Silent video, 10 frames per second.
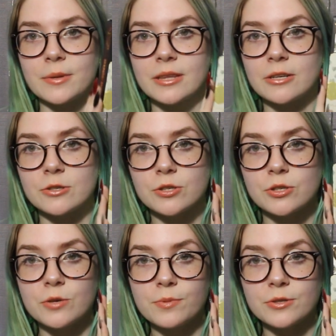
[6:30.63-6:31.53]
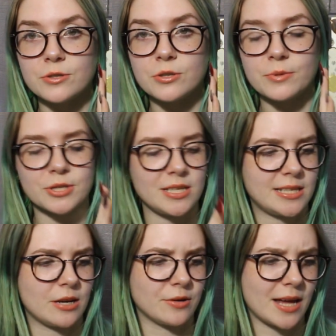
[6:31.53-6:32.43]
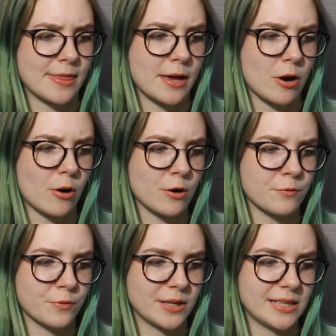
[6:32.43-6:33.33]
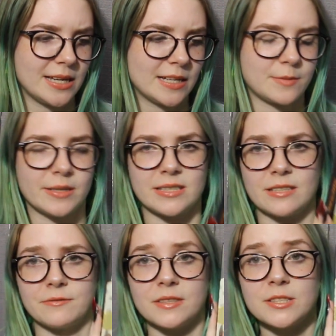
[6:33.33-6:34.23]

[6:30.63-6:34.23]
but they're super, super detailed and they are really expensive.